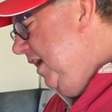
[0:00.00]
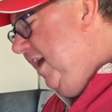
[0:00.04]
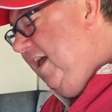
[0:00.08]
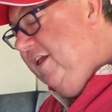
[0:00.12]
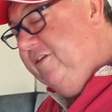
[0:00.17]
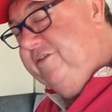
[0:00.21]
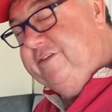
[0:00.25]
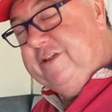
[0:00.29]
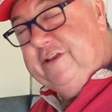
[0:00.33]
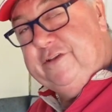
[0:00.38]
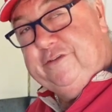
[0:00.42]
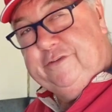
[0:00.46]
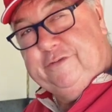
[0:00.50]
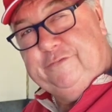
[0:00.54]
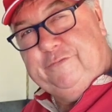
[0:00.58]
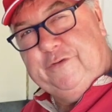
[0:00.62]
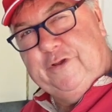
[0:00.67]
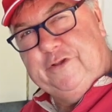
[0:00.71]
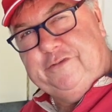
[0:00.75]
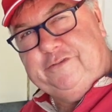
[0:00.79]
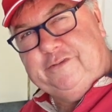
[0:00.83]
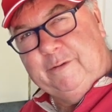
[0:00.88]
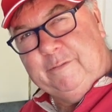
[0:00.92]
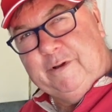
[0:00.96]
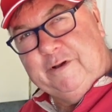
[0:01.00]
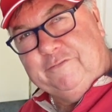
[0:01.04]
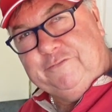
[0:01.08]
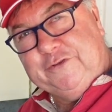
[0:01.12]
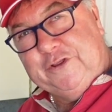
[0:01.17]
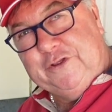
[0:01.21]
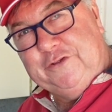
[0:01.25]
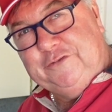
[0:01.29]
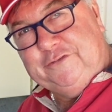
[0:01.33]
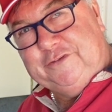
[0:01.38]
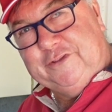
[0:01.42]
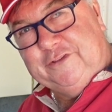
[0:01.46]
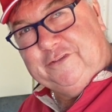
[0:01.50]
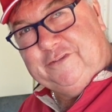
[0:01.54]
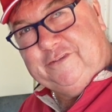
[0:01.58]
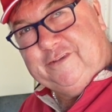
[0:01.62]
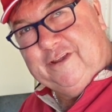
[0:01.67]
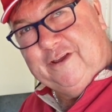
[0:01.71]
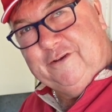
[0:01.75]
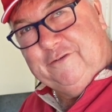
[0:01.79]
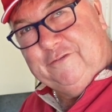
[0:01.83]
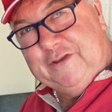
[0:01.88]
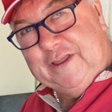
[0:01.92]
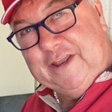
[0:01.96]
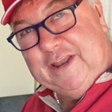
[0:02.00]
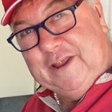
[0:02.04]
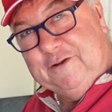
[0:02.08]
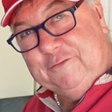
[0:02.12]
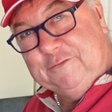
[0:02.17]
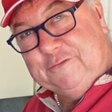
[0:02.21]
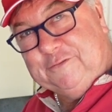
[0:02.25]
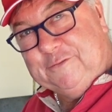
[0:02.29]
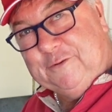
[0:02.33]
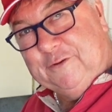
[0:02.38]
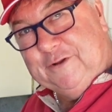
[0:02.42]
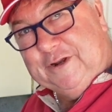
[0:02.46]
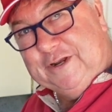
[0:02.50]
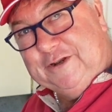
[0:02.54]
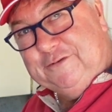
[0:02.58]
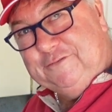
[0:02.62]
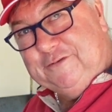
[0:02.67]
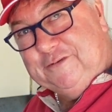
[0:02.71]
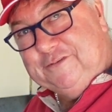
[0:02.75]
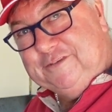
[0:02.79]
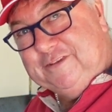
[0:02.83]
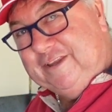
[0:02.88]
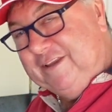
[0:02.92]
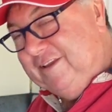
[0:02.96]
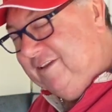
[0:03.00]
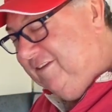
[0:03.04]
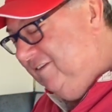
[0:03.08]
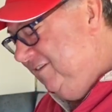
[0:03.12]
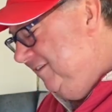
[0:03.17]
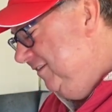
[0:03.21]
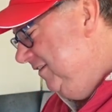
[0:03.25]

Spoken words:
It's the first time I've used it, so I found that was quite interesting.